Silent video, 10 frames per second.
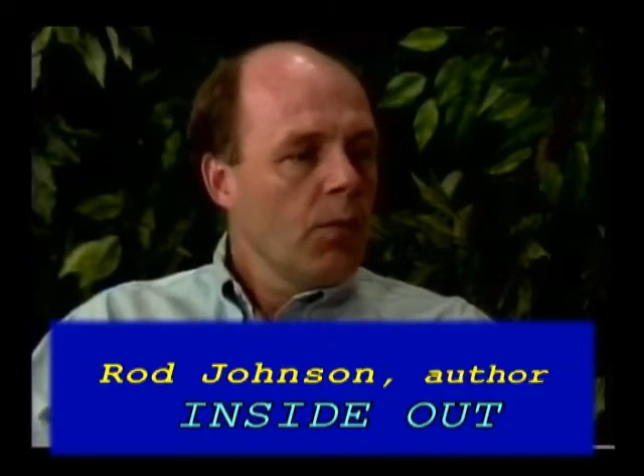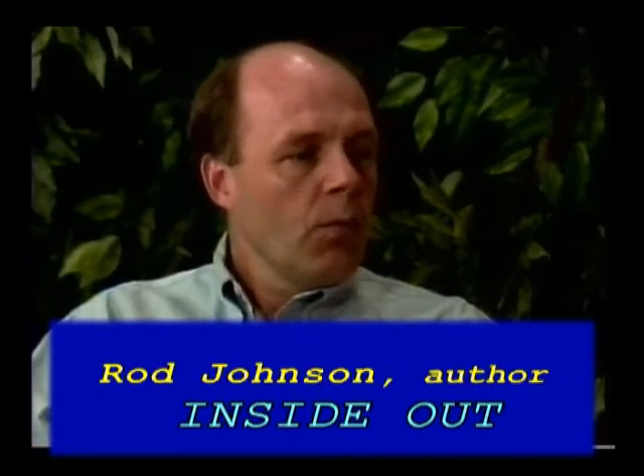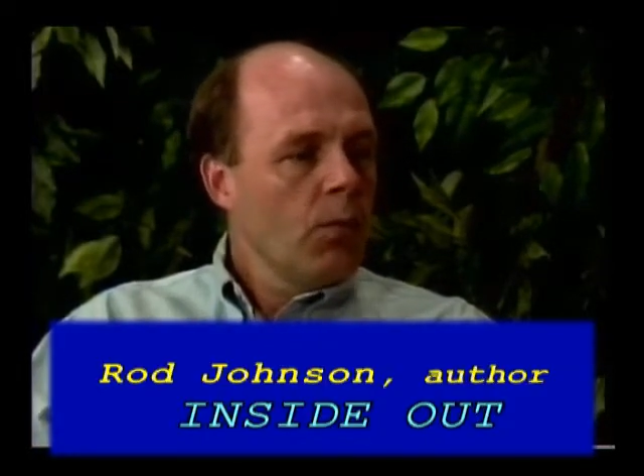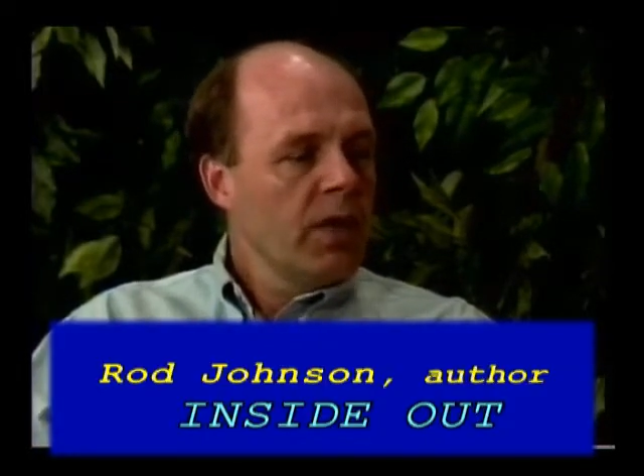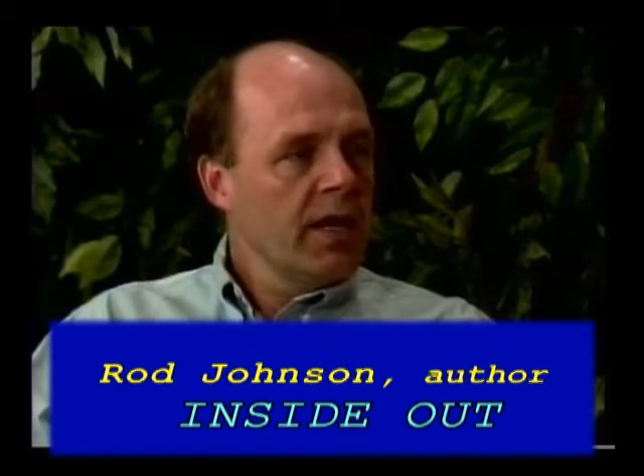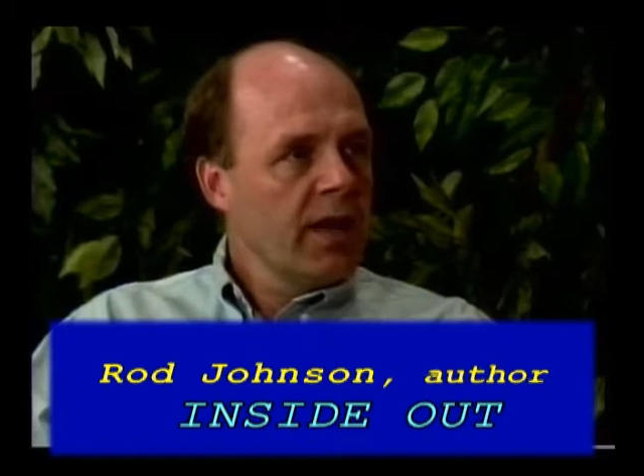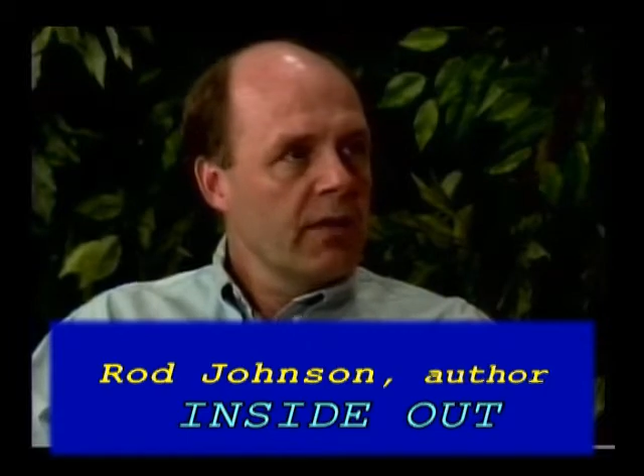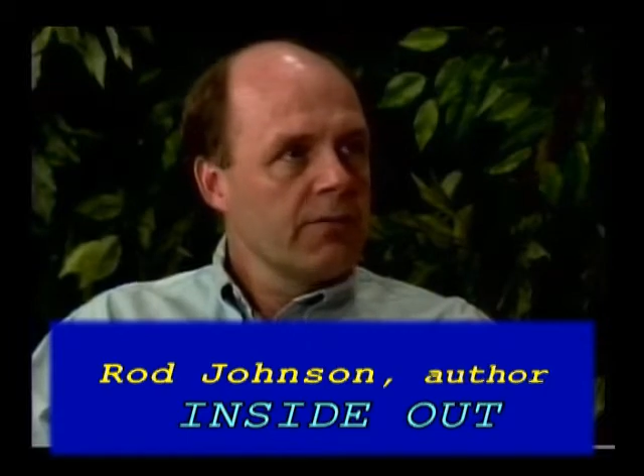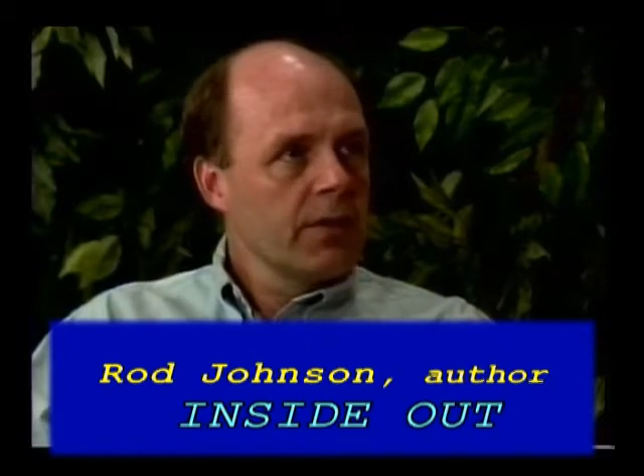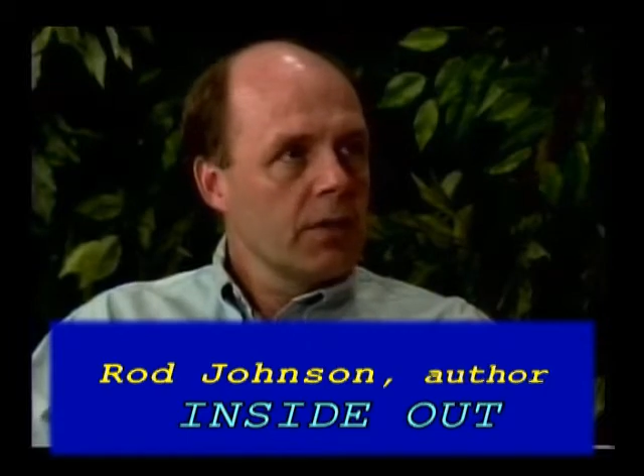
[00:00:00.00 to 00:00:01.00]
we
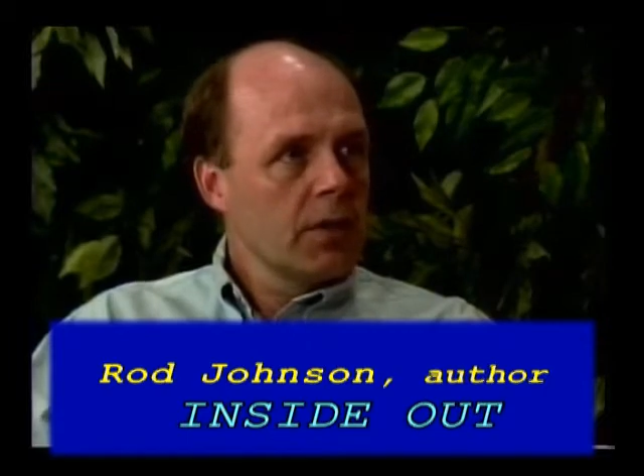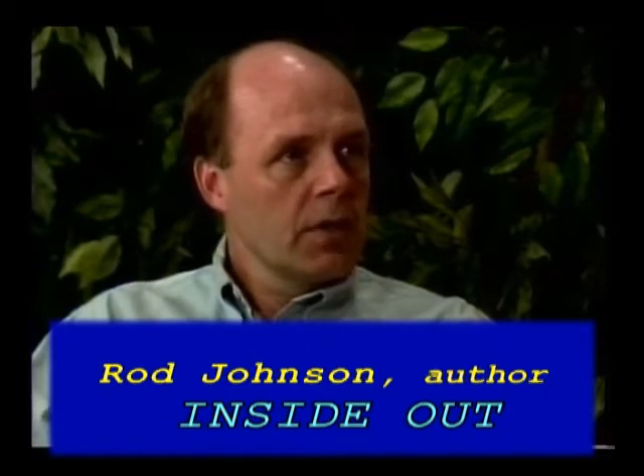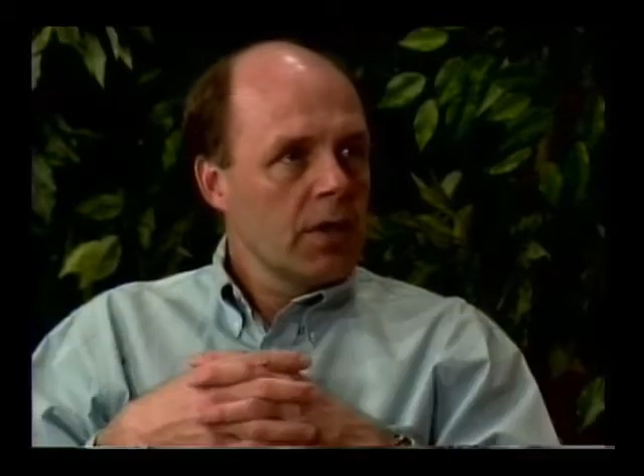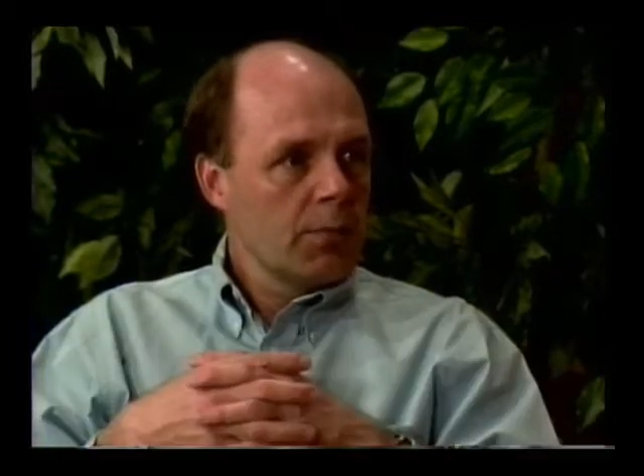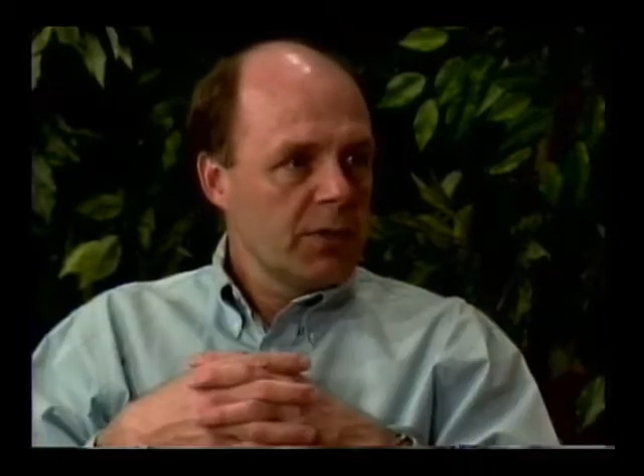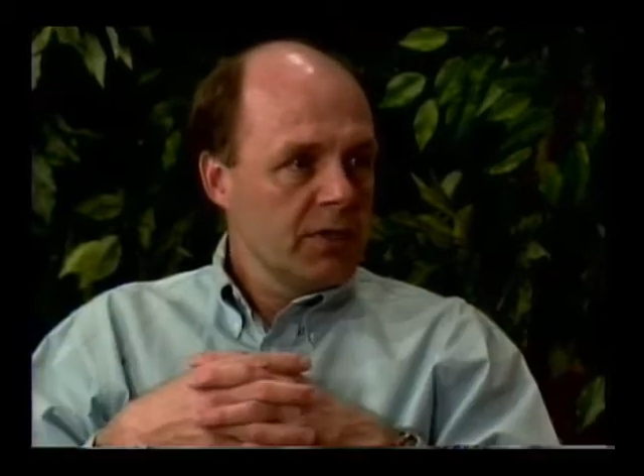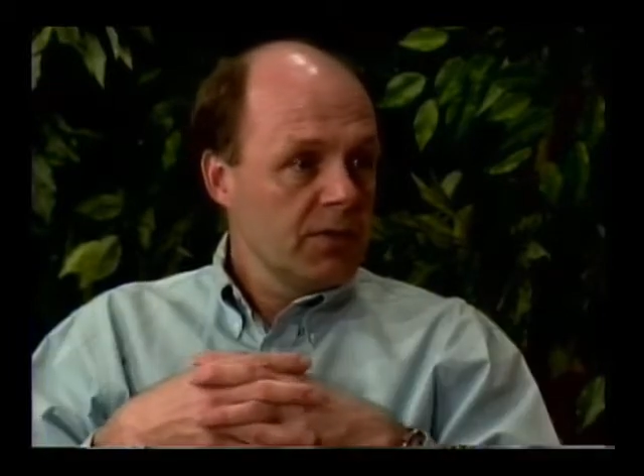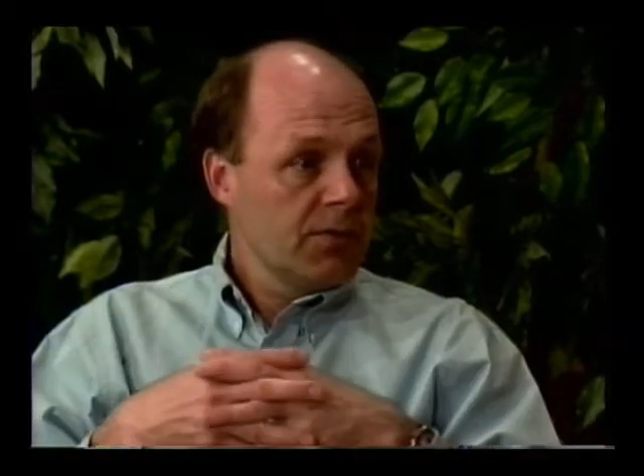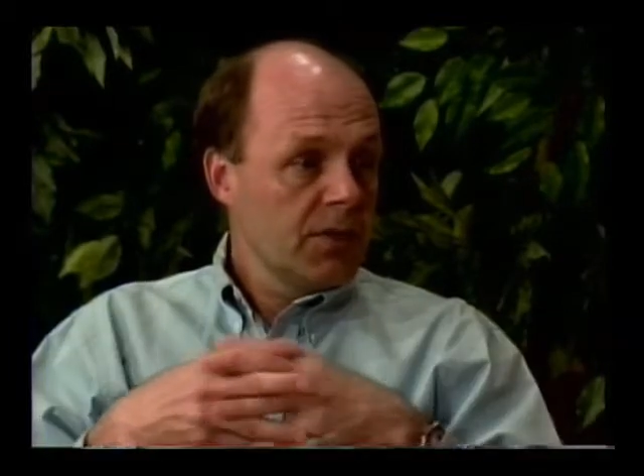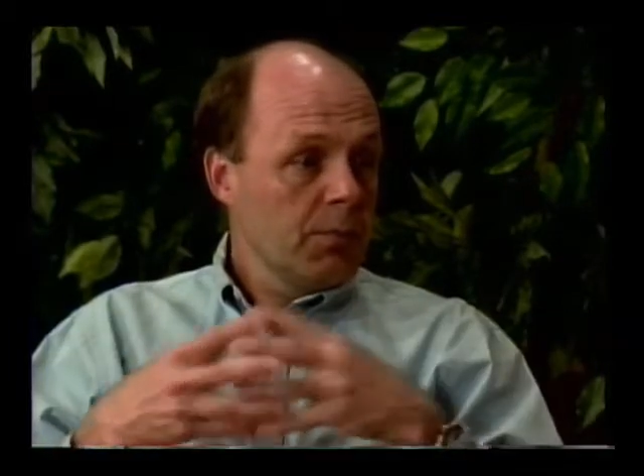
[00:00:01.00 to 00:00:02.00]
have
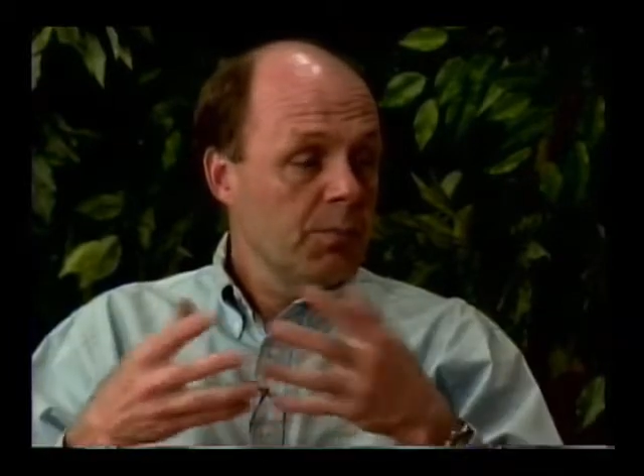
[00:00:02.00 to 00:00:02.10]
companies,